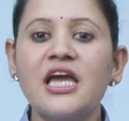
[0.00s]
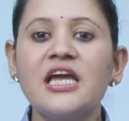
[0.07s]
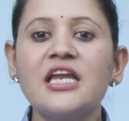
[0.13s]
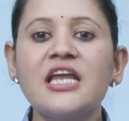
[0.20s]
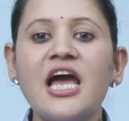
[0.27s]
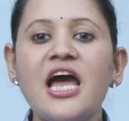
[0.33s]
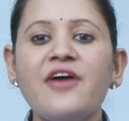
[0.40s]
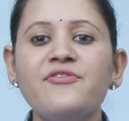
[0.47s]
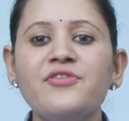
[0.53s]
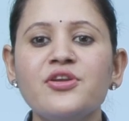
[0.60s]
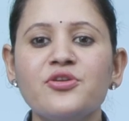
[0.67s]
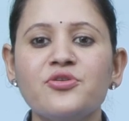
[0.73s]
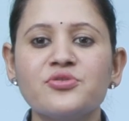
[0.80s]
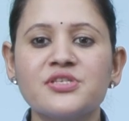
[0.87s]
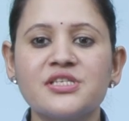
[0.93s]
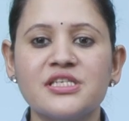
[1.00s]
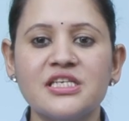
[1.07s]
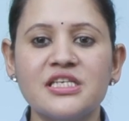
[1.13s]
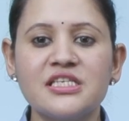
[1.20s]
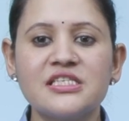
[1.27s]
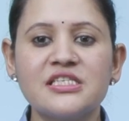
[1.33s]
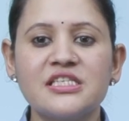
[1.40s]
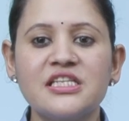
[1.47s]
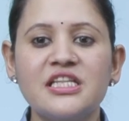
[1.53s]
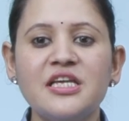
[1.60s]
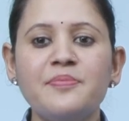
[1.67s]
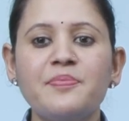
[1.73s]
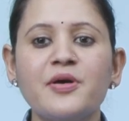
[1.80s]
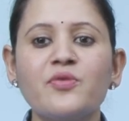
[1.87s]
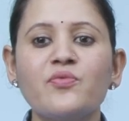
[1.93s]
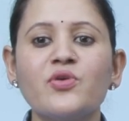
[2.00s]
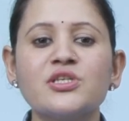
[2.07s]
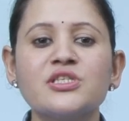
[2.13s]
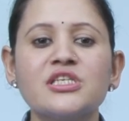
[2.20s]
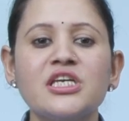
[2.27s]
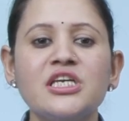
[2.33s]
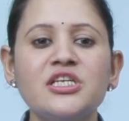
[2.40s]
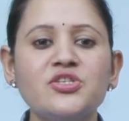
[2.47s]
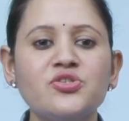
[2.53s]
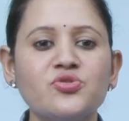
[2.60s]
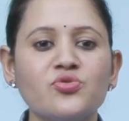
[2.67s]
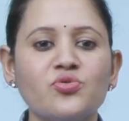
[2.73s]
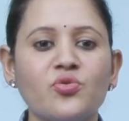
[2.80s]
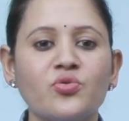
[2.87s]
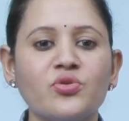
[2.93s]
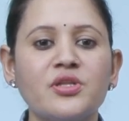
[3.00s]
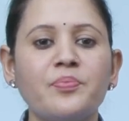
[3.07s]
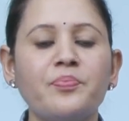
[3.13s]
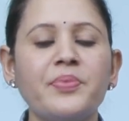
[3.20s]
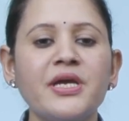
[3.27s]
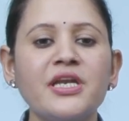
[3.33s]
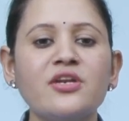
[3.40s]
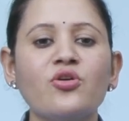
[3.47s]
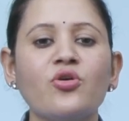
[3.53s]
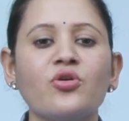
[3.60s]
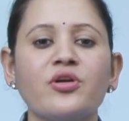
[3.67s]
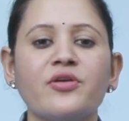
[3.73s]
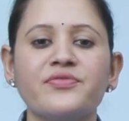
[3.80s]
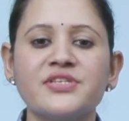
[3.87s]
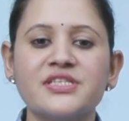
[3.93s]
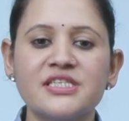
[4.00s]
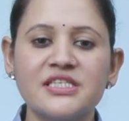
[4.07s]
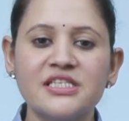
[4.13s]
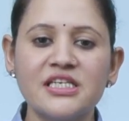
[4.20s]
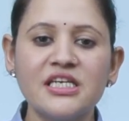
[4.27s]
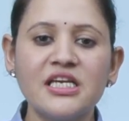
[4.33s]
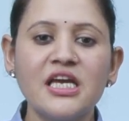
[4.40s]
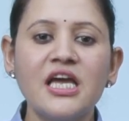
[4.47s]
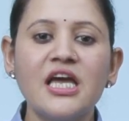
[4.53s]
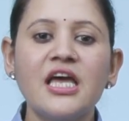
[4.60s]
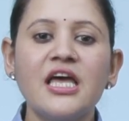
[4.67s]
In every new city, Deepak was keen to know the pin code of the city.